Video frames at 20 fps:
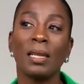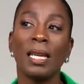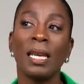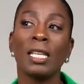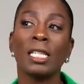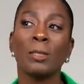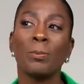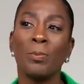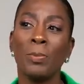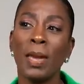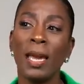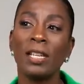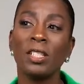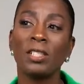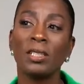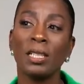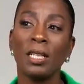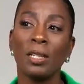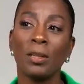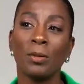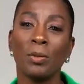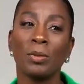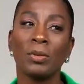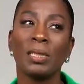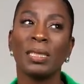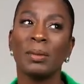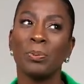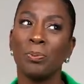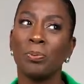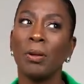especially
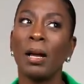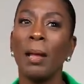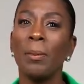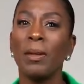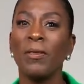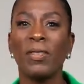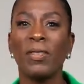probably